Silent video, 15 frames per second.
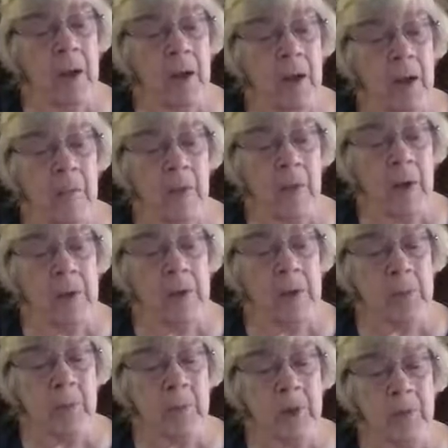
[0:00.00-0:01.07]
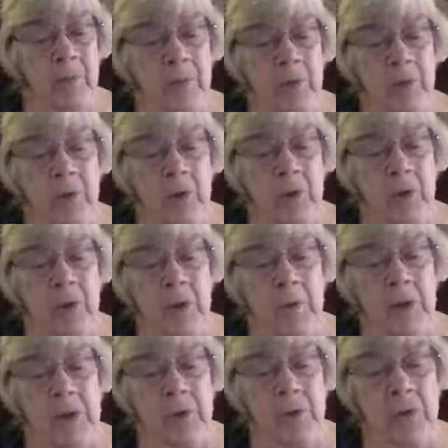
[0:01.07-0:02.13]
Hemorrhagic Brain Fever
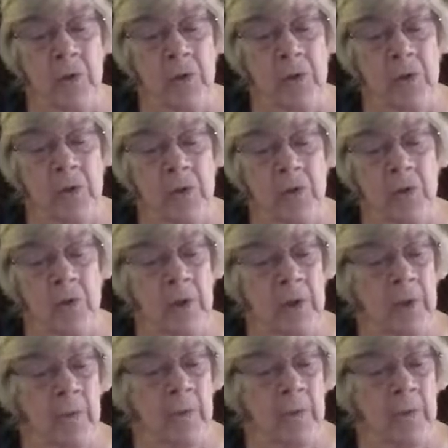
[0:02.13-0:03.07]
Comments on Its History,